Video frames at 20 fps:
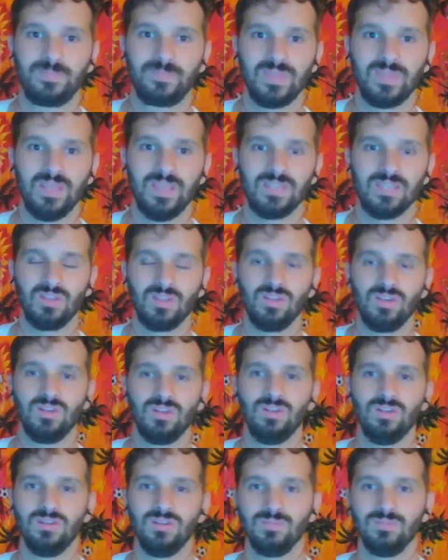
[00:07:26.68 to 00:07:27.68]
is a
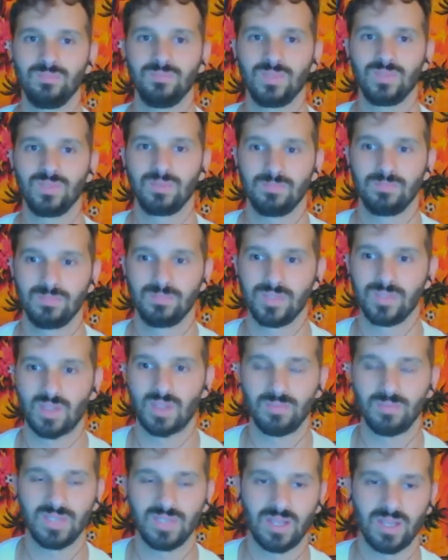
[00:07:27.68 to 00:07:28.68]
little
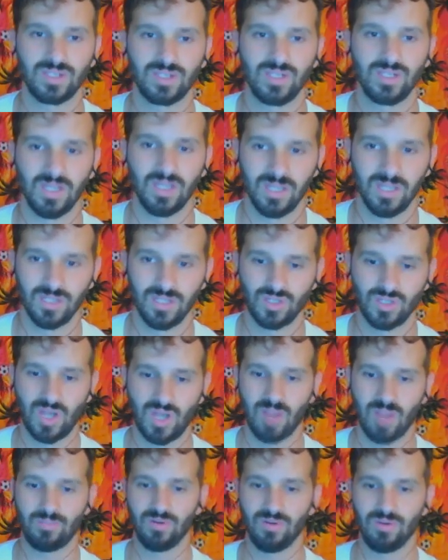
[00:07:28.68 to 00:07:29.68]
subsection in each
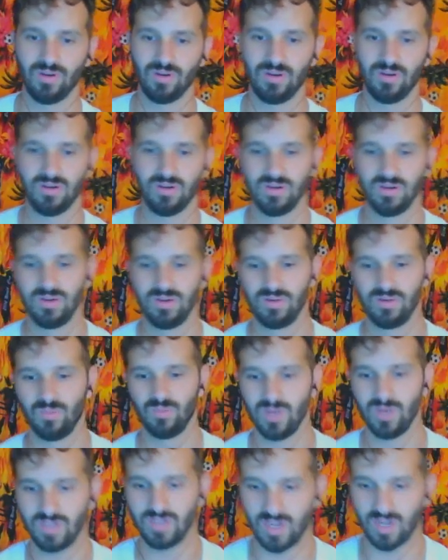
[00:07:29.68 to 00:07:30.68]
chapter
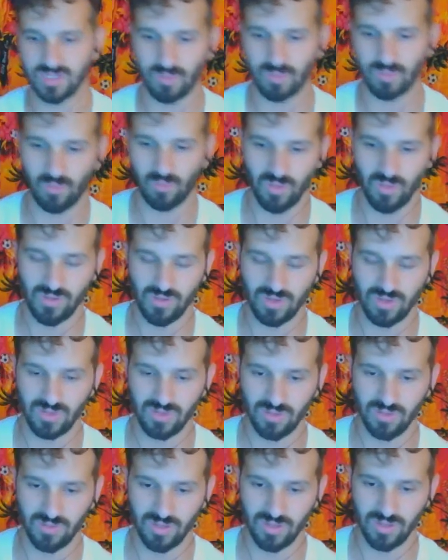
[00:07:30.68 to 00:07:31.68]
where he talks about what you can
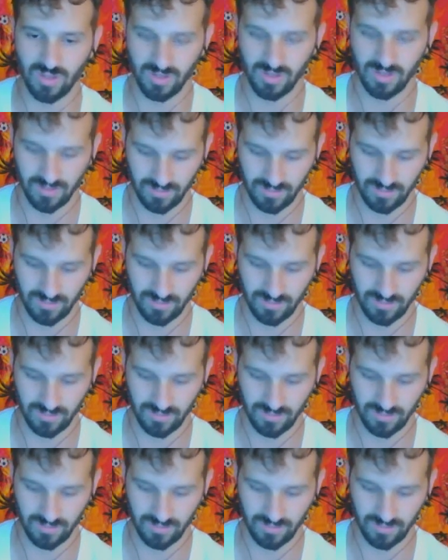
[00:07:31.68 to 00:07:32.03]
do to,